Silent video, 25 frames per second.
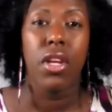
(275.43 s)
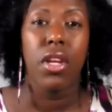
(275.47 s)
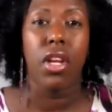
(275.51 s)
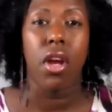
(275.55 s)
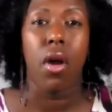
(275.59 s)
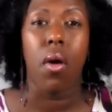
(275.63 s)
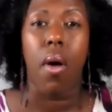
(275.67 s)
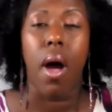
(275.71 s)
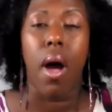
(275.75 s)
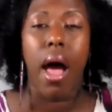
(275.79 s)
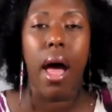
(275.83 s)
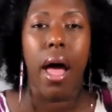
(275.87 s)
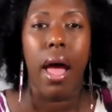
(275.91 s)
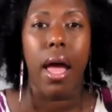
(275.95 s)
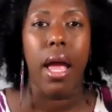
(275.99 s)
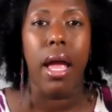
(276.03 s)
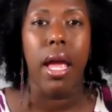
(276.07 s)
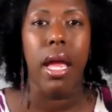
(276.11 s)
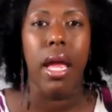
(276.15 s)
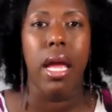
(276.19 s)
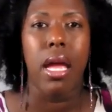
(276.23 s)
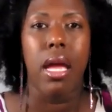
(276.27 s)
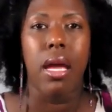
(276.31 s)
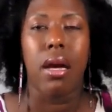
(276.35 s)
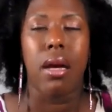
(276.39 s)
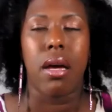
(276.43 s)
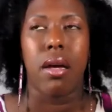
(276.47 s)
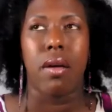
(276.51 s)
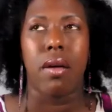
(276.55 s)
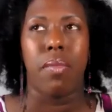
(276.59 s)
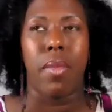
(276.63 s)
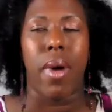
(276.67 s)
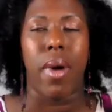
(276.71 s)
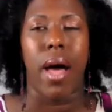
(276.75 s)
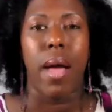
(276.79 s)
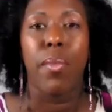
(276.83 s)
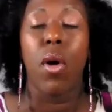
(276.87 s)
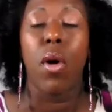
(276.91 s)

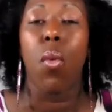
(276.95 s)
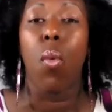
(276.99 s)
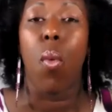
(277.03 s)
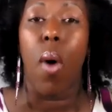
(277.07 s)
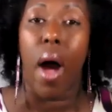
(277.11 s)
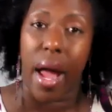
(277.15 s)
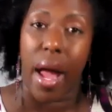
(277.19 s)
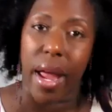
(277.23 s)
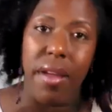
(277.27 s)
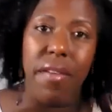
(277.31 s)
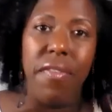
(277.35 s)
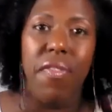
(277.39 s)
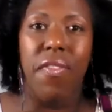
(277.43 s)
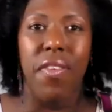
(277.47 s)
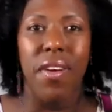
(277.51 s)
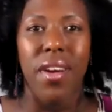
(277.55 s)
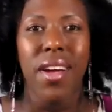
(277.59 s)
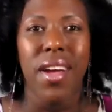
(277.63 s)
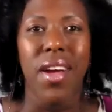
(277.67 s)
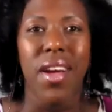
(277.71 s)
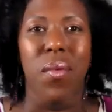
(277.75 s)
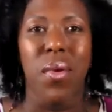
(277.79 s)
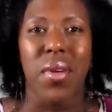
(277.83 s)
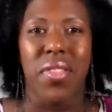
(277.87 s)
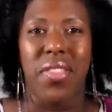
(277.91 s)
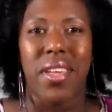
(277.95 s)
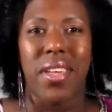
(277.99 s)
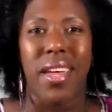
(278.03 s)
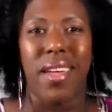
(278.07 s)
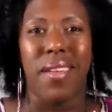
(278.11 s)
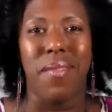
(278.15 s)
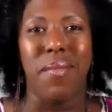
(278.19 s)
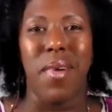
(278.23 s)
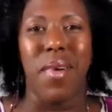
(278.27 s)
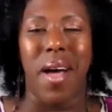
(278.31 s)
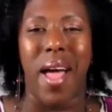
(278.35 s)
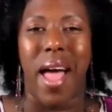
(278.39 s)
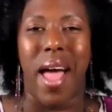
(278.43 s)
I'm a wife with
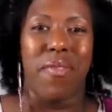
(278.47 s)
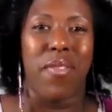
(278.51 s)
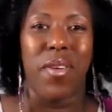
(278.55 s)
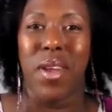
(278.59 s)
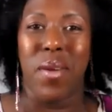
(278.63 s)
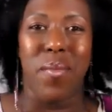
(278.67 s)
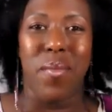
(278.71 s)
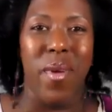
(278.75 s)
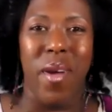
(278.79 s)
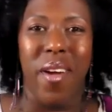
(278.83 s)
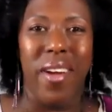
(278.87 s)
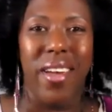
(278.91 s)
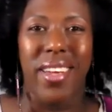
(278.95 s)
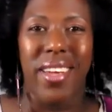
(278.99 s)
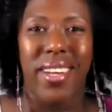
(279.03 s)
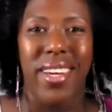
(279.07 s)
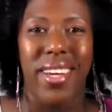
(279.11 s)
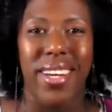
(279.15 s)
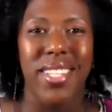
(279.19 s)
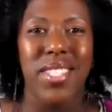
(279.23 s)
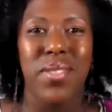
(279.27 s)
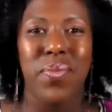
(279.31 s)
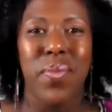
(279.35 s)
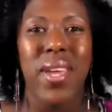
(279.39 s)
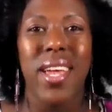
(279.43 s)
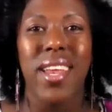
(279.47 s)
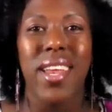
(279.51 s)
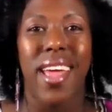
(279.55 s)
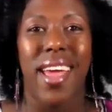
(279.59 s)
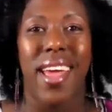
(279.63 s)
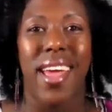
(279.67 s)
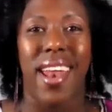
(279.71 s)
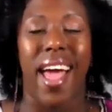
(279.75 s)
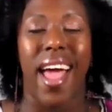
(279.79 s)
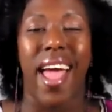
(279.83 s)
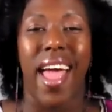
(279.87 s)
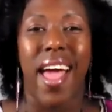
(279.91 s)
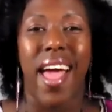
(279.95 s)
an African American husband,
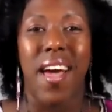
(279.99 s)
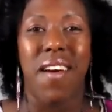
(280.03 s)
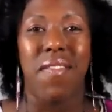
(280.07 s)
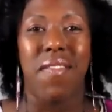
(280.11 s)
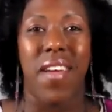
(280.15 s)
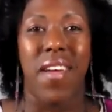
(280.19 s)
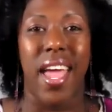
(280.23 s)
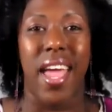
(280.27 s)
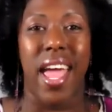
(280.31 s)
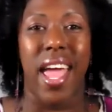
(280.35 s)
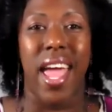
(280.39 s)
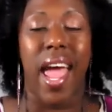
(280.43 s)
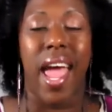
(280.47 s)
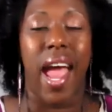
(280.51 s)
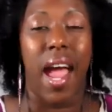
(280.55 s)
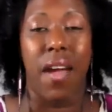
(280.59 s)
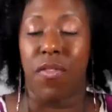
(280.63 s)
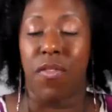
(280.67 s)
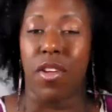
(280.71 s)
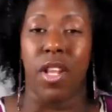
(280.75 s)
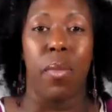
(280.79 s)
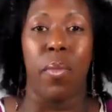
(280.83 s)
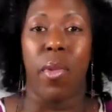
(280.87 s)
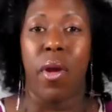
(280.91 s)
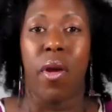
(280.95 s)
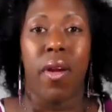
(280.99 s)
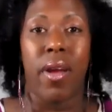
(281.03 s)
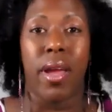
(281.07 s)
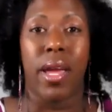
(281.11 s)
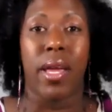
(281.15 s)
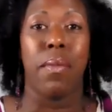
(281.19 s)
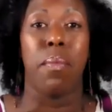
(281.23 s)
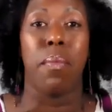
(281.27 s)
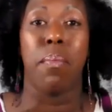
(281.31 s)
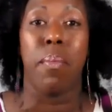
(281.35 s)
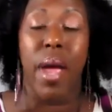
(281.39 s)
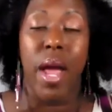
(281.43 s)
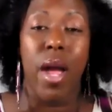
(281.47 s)
and I have a African
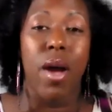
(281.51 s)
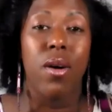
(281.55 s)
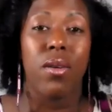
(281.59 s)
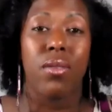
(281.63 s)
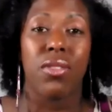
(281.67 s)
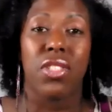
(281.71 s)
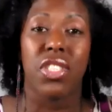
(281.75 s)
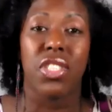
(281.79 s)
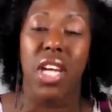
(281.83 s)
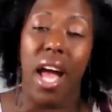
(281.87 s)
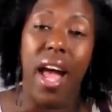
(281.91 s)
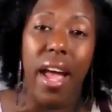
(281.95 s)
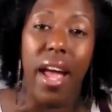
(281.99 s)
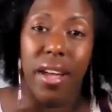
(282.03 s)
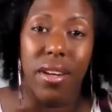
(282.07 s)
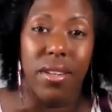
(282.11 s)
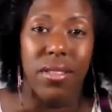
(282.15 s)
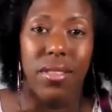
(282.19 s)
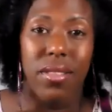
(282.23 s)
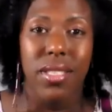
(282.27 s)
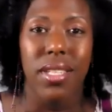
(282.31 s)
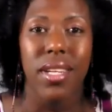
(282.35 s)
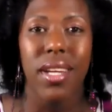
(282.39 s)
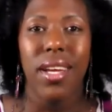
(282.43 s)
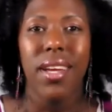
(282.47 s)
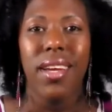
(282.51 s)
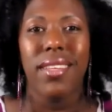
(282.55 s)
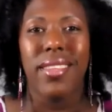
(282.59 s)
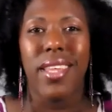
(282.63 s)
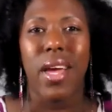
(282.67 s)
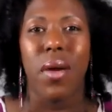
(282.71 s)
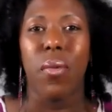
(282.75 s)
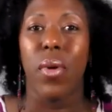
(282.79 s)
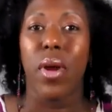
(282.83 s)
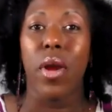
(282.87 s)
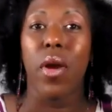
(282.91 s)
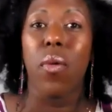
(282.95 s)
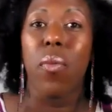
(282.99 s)
American male child
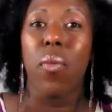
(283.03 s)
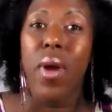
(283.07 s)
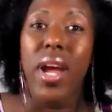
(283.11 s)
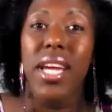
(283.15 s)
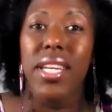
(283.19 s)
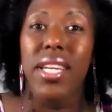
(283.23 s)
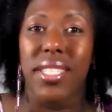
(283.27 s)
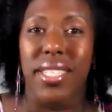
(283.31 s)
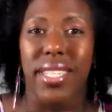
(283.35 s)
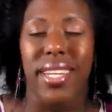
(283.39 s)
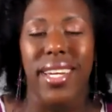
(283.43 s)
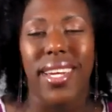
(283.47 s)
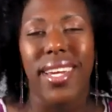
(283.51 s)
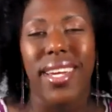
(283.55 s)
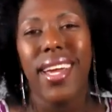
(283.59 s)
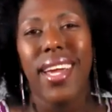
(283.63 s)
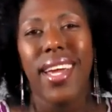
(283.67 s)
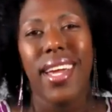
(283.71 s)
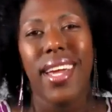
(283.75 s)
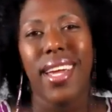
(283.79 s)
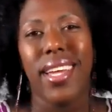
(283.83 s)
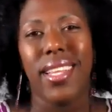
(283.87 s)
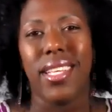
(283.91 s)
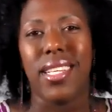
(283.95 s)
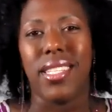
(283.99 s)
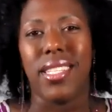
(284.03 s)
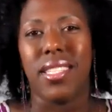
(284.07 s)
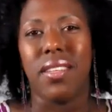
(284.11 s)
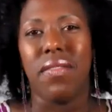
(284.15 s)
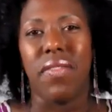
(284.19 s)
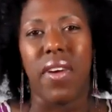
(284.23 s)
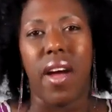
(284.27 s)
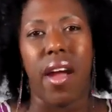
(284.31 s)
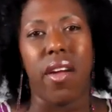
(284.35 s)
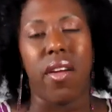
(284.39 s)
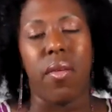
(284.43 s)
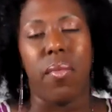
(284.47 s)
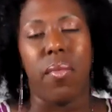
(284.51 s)
that we are raising in this
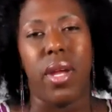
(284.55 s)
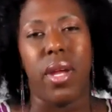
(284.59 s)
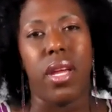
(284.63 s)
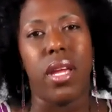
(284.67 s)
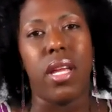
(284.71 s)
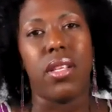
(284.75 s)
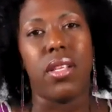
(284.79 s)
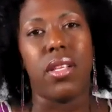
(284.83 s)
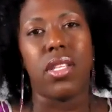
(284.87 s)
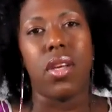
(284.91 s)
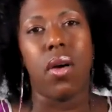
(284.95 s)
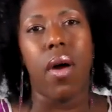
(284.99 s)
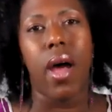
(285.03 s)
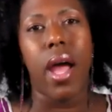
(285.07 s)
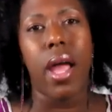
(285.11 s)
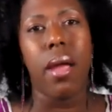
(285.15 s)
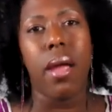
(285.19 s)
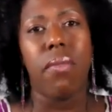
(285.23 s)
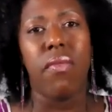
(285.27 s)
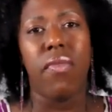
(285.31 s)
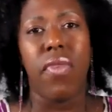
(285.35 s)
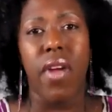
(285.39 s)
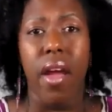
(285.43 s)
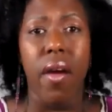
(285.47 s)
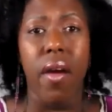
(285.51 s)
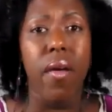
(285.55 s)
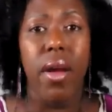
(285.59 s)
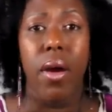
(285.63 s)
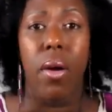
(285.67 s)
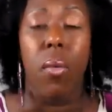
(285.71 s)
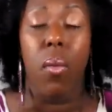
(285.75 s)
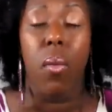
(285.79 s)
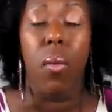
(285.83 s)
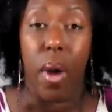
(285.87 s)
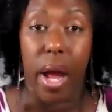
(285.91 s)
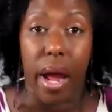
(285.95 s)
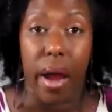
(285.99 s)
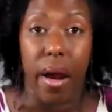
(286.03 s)
environment. And so I am very
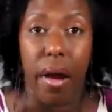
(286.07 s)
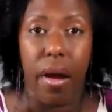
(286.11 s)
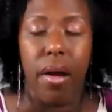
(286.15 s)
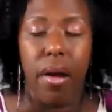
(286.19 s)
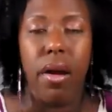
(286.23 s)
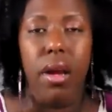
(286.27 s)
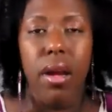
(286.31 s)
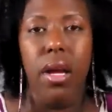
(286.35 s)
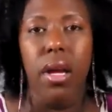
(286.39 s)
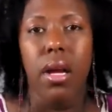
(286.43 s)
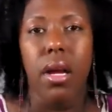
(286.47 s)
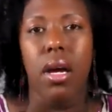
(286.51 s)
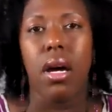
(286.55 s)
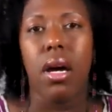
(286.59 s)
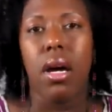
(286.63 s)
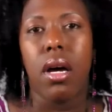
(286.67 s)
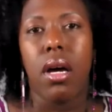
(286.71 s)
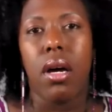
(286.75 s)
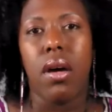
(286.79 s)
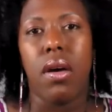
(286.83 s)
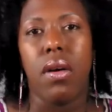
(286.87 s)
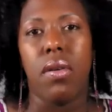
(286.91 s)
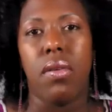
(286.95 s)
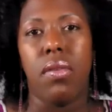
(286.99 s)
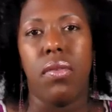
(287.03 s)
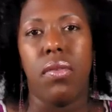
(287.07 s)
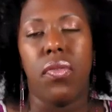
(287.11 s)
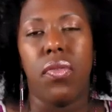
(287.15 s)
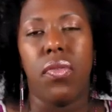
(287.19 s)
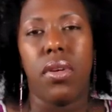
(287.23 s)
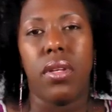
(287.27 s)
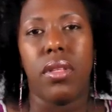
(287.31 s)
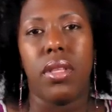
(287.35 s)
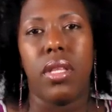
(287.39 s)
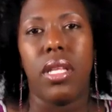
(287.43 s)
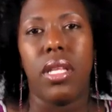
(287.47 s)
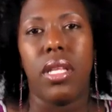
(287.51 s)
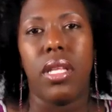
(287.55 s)
aware of
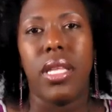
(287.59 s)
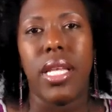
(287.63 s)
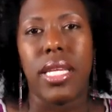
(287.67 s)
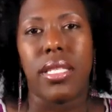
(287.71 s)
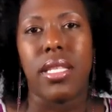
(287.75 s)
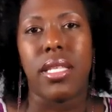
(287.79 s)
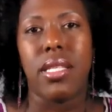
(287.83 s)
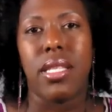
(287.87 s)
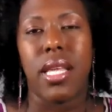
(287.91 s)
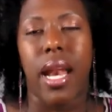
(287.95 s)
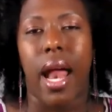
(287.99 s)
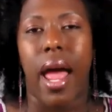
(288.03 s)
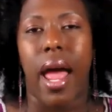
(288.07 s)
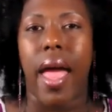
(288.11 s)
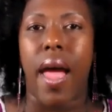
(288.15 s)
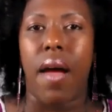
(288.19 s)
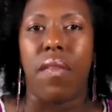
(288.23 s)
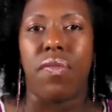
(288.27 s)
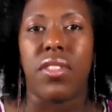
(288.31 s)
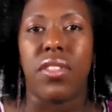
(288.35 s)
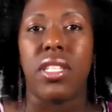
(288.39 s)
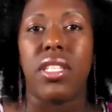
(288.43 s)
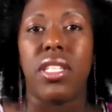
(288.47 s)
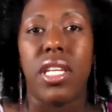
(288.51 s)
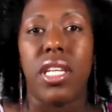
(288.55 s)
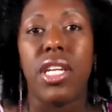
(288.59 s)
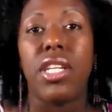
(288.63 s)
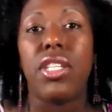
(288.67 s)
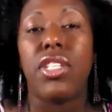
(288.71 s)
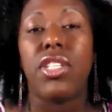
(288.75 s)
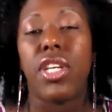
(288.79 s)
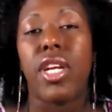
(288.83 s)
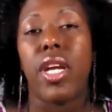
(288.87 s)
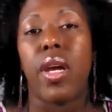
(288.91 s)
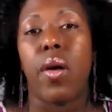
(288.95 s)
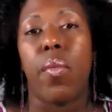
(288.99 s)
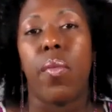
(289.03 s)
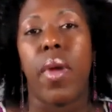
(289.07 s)
the lessons that I have to
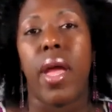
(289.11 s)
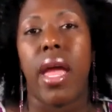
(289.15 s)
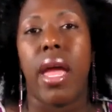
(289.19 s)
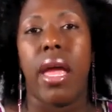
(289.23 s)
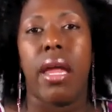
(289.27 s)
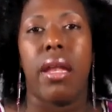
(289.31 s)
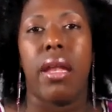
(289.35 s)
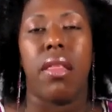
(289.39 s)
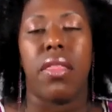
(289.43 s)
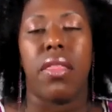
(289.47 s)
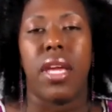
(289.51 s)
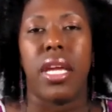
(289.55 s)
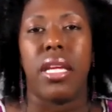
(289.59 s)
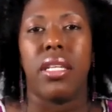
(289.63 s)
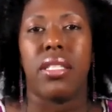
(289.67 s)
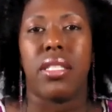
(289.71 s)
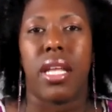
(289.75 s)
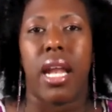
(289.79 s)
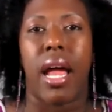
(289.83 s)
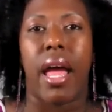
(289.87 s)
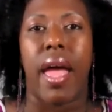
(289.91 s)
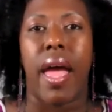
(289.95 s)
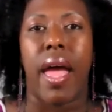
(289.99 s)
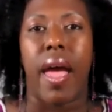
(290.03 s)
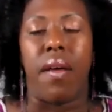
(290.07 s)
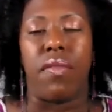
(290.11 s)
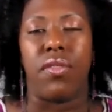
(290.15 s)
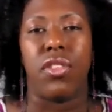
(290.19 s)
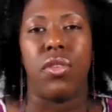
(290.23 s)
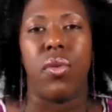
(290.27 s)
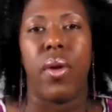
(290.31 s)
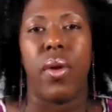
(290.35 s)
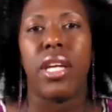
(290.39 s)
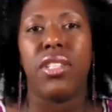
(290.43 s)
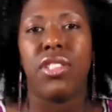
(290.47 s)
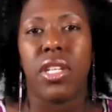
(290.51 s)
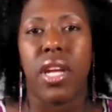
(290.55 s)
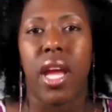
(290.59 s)
teach him and the things that I have
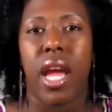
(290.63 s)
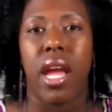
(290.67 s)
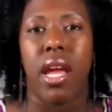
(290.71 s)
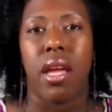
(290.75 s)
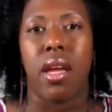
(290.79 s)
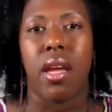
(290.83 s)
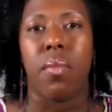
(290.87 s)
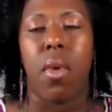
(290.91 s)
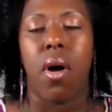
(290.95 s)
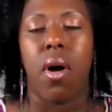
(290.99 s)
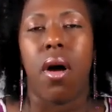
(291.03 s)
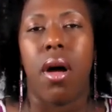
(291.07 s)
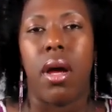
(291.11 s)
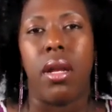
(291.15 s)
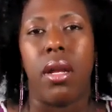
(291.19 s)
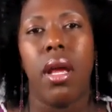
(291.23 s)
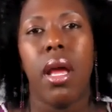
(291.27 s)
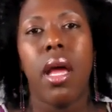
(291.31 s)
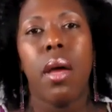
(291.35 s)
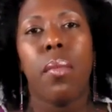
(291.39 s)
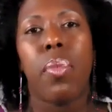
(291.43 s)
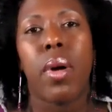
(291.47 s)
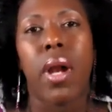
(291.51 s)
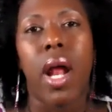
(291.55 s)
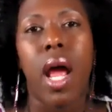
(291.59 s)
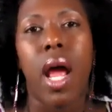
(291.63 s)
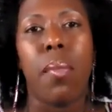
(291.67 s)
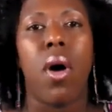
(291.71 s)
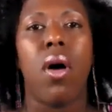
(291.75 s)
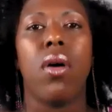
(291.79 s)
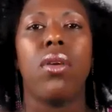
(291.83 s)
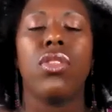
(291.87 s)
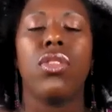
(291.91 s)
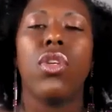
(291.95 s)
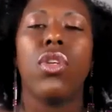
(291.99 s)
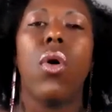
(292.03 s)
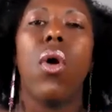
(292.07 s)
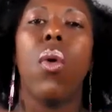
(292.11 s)
to educate him on. But I'm
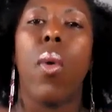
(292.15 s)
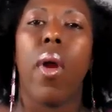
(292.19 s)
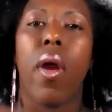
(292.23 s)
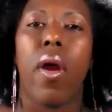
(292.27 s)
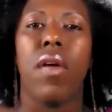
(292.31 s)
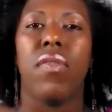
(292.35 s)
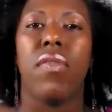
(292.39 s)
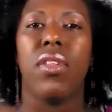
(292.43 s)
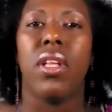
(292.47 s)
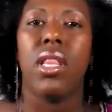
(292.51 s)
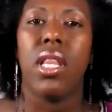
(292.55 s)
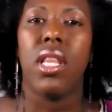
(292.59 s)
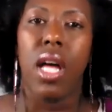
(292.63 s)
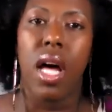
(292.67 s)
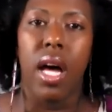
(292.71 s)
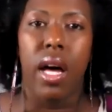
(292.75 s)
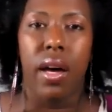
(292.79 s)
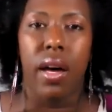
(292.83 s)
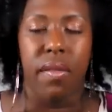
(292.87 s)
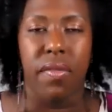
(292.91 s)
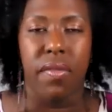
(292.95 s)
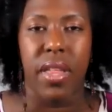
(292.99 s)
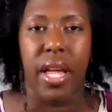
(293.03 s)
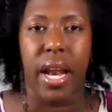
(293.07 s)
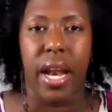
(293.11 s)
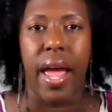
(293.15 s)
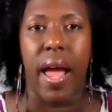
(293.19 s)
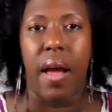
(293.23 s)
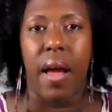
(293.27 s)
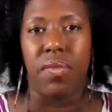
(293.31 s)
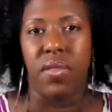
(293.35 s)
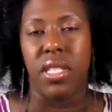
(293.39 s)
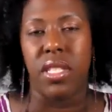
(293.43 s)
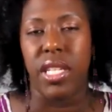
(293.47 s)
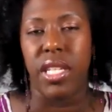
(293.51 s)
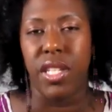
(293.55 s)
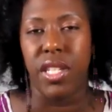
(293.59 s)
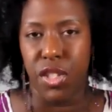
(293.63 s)
also aware of the love that I
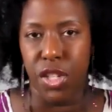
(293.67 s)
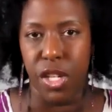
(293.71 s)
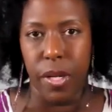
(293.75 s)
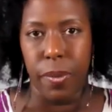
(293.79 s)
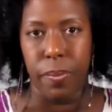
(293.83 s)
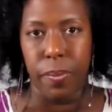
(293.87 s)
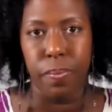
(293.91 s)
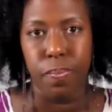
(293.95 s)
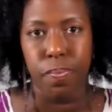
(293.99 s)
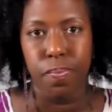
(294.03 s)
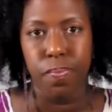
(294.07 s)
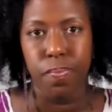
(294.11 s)
have to teach him